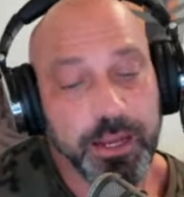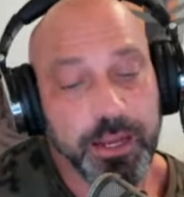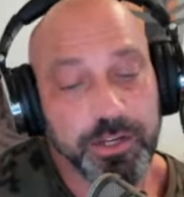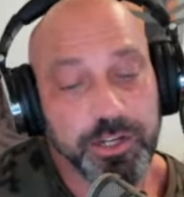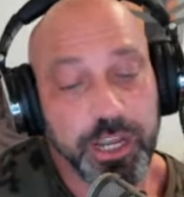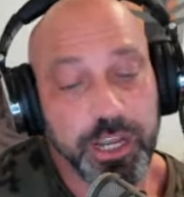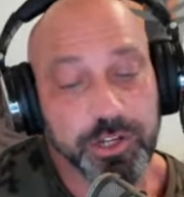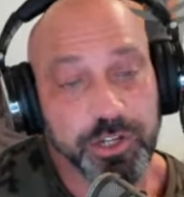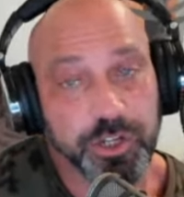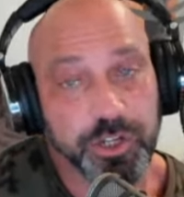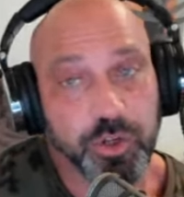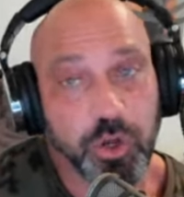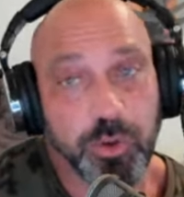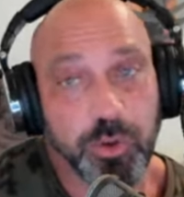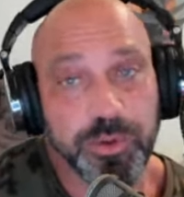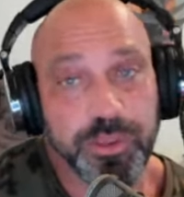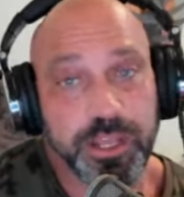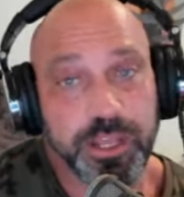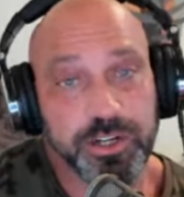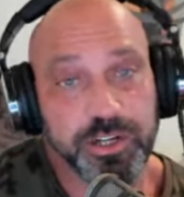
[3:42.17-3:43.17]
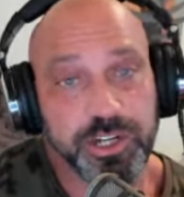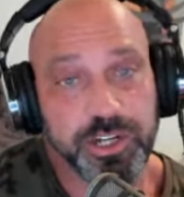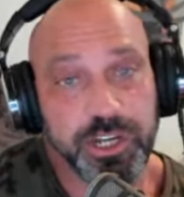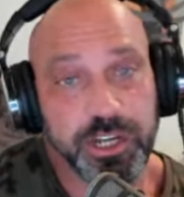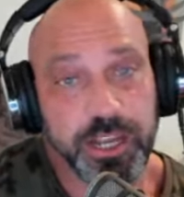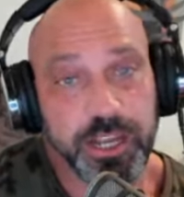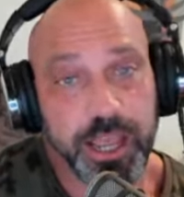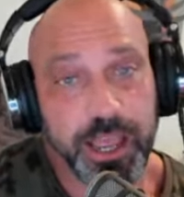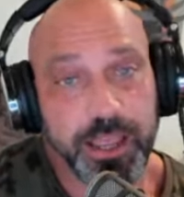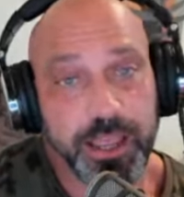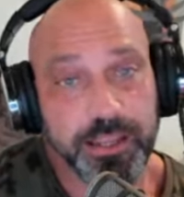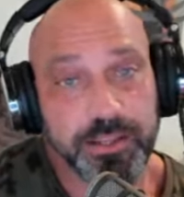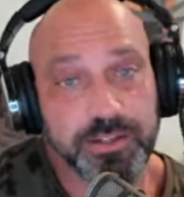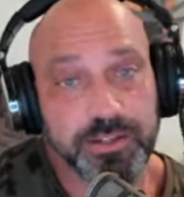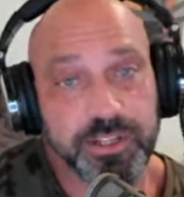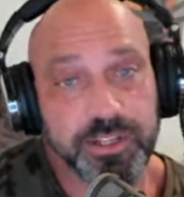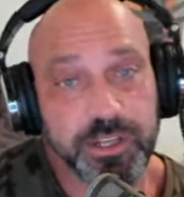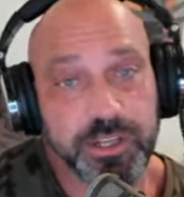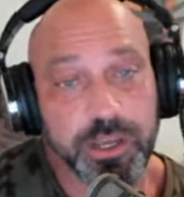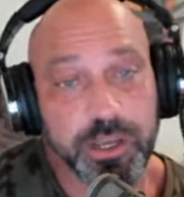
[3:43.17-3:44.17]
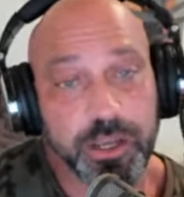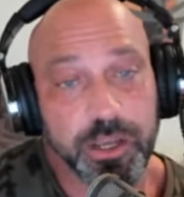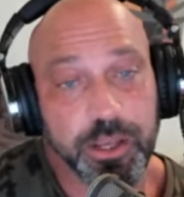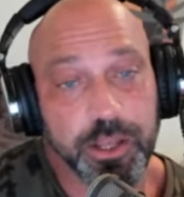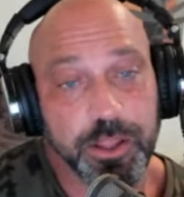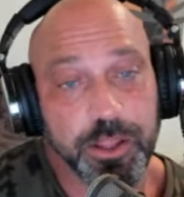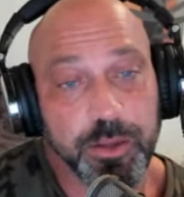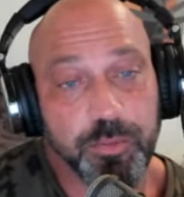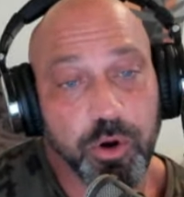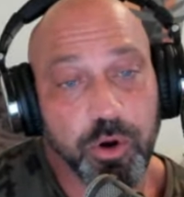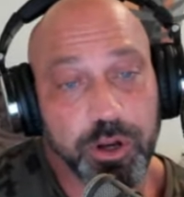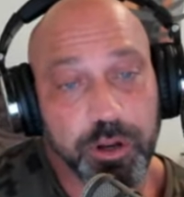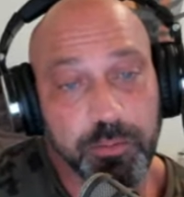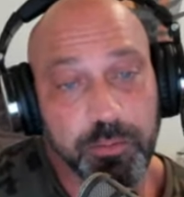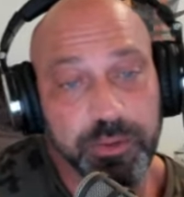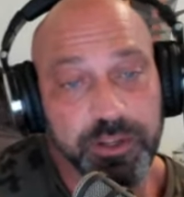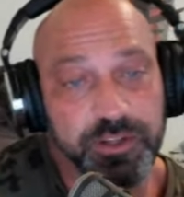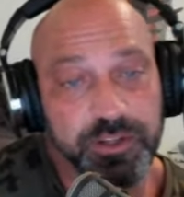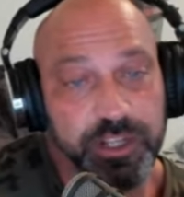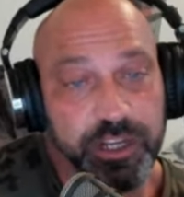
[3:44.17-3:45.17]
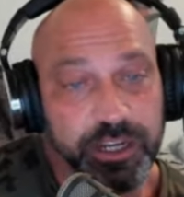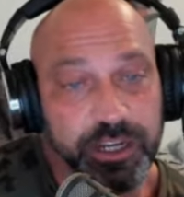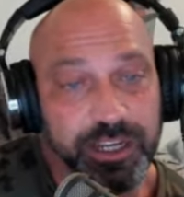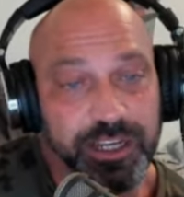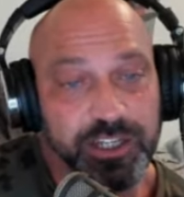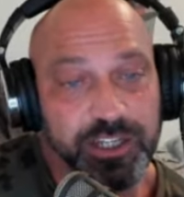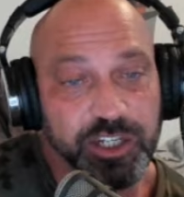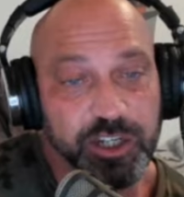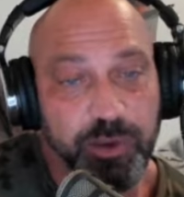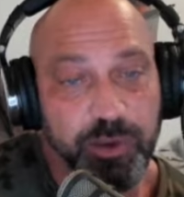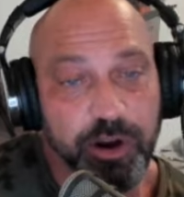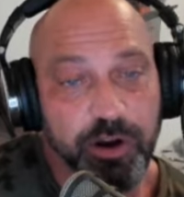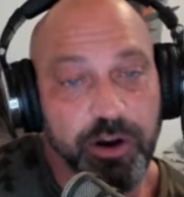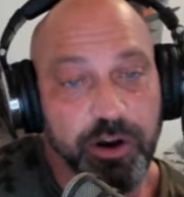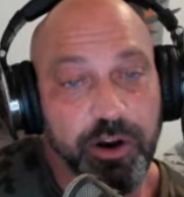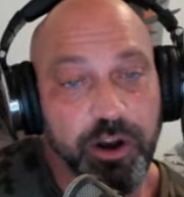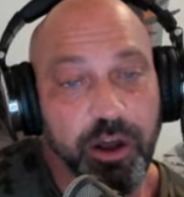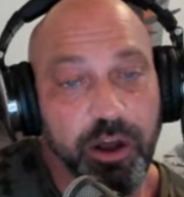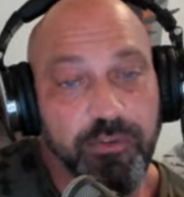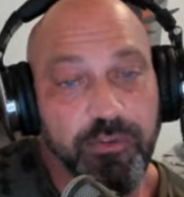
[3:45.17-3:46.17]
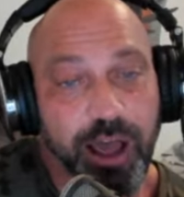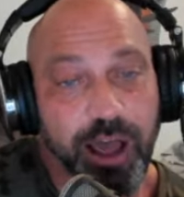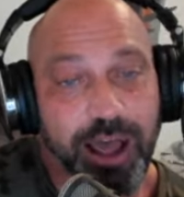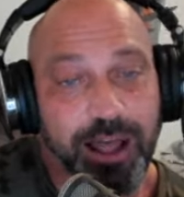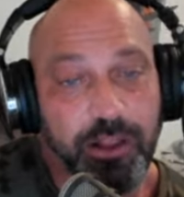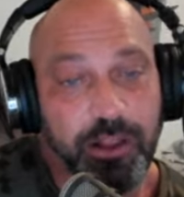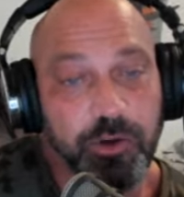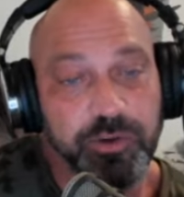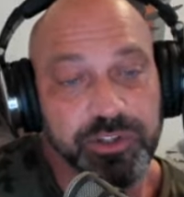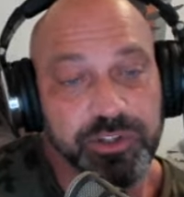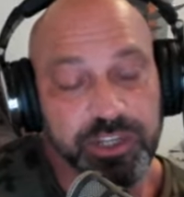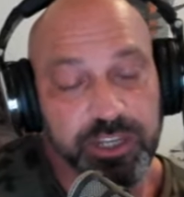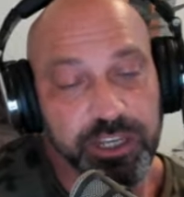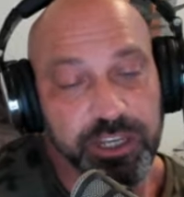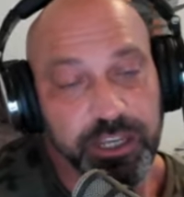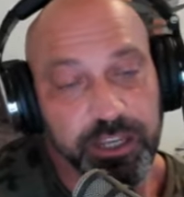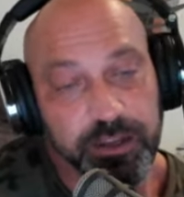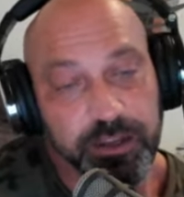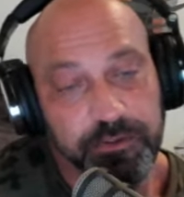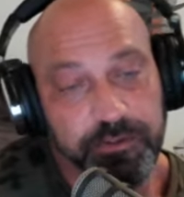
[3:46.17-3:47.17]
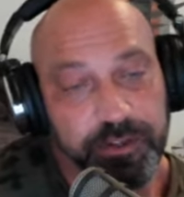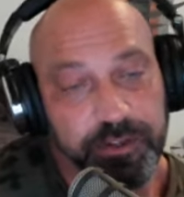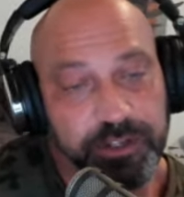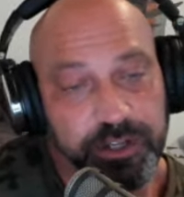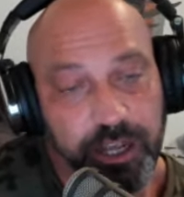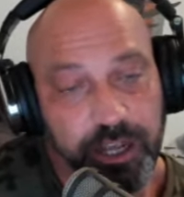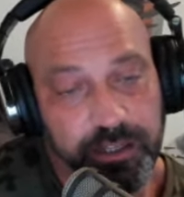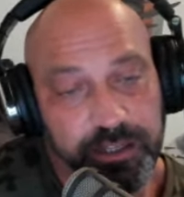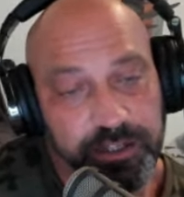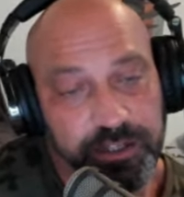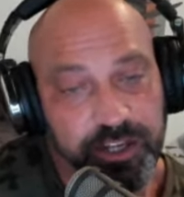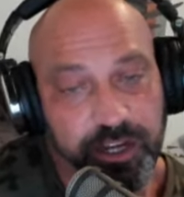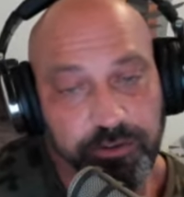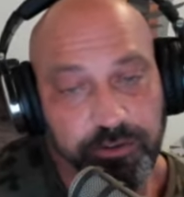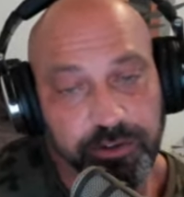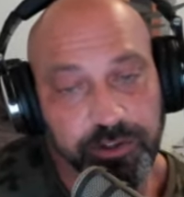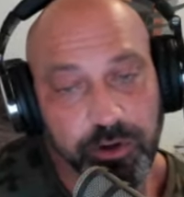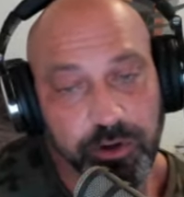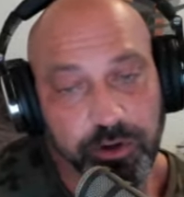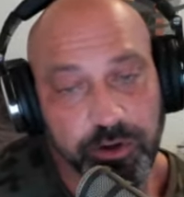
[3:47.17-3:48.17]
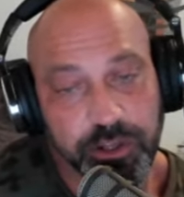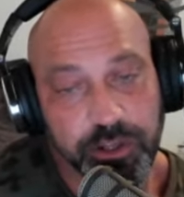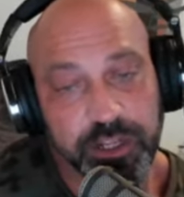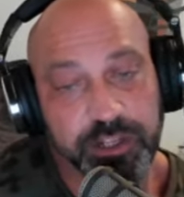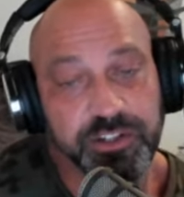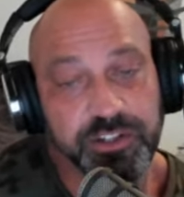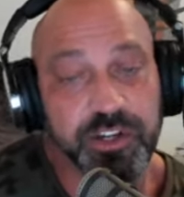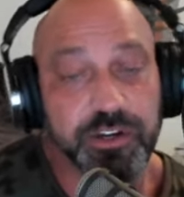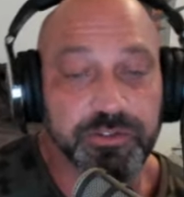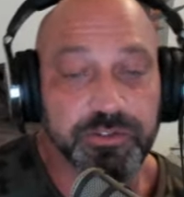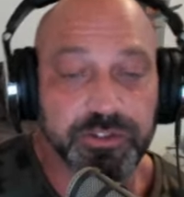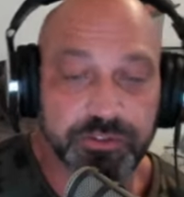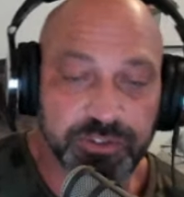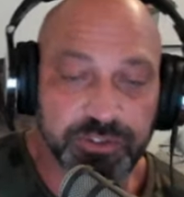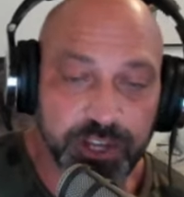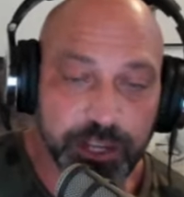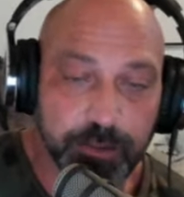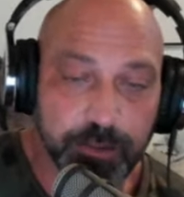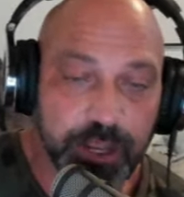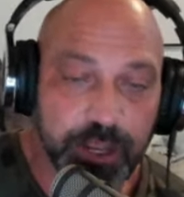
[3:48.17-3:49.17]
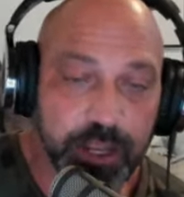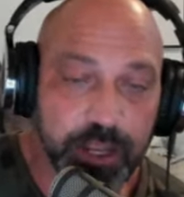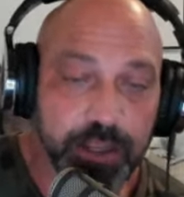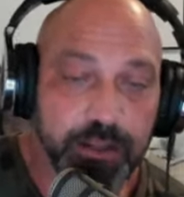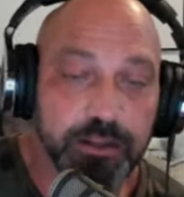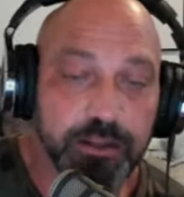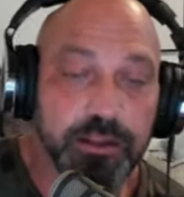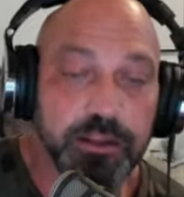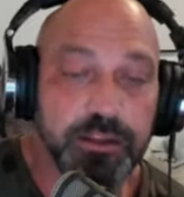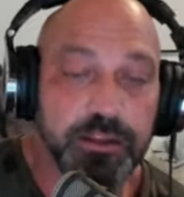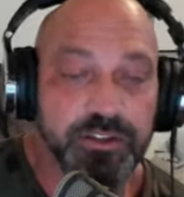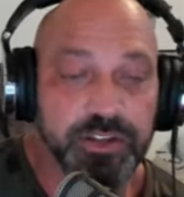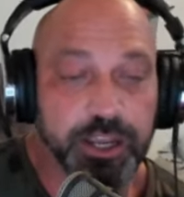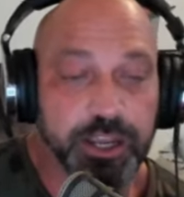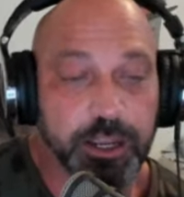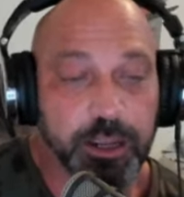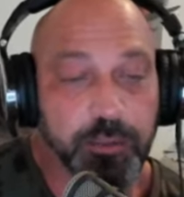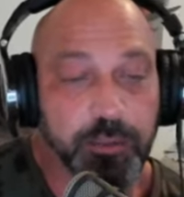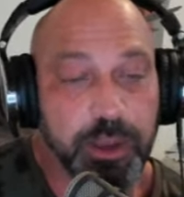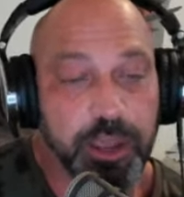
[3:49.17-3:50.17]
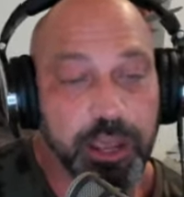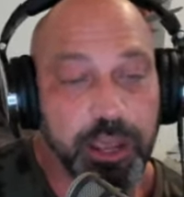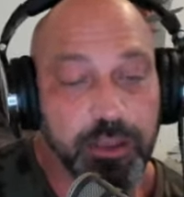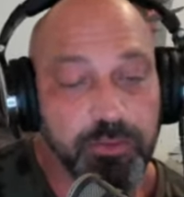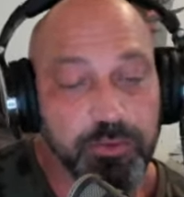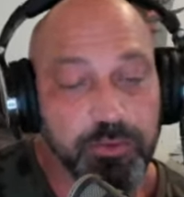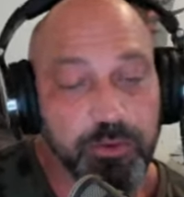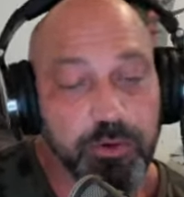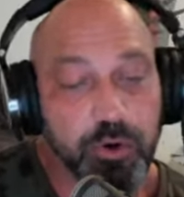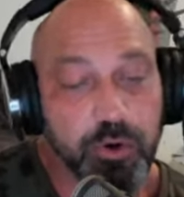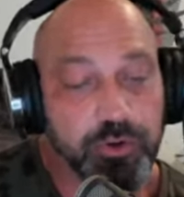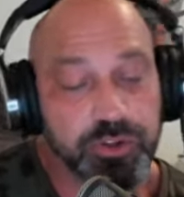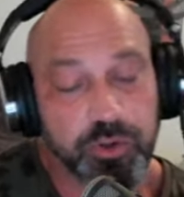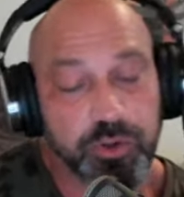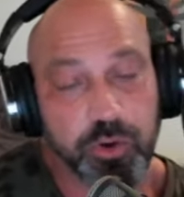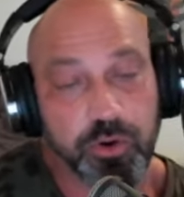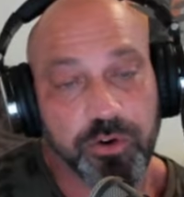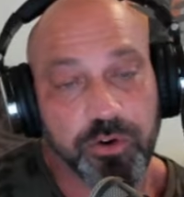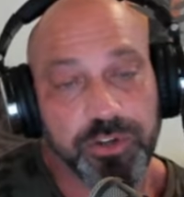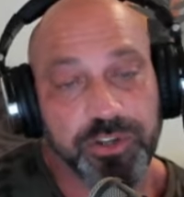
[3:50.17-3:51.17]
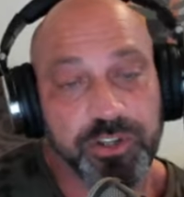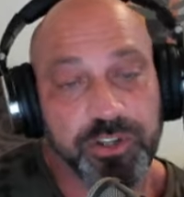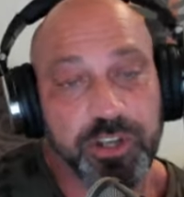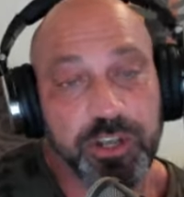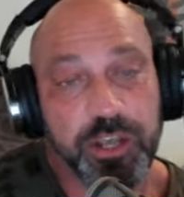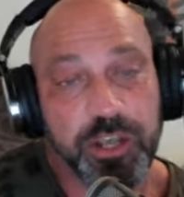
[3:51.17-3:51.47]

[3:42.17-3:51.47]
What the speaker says: She told me that she has the book Mystic Spirit of Hallow's Eve. It's got the Sacred Stone in there, Secrets of Samhain, Psychic Path, Real Ghost Stories.